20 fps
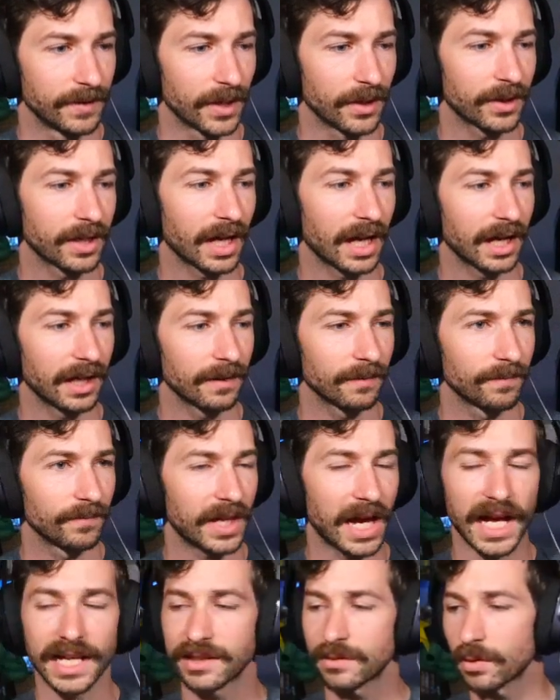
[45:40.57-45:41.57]
okay,
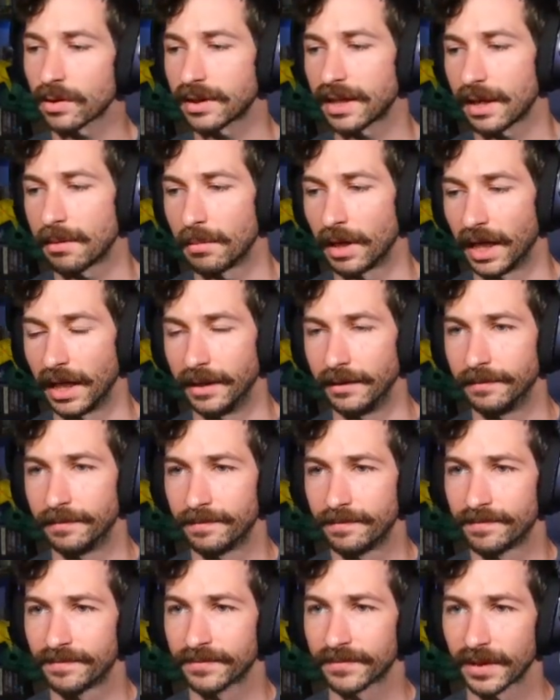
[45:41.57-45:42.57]
that's what they meant.
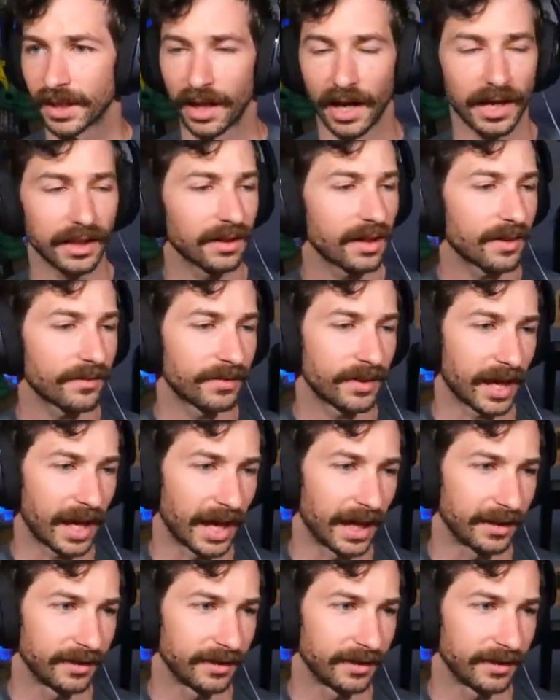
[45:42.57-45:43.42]
I love that.